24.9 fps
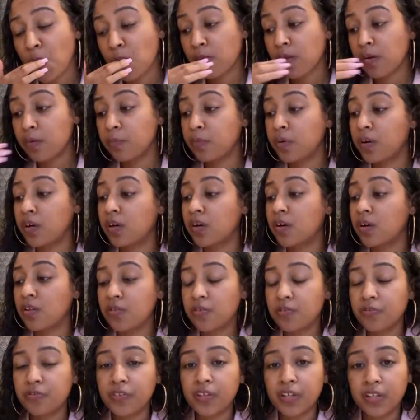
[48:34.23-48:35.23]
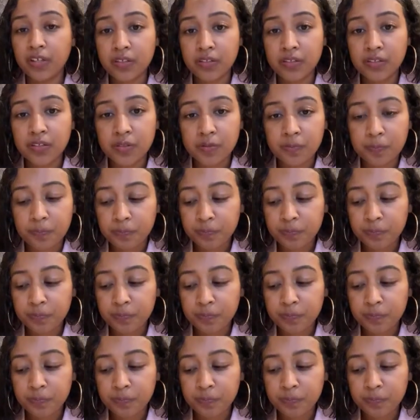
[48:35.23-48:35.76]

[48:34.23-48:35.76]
with other things.